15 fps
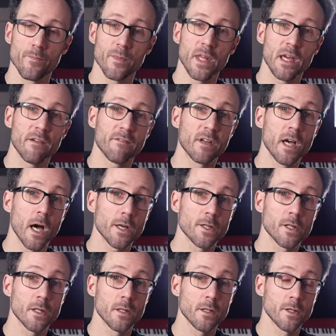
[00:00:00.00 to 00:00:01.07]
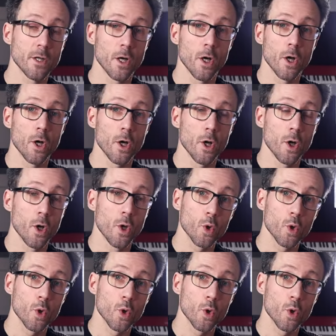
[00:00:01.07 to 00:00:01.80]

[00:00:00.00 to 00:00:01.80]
they've got the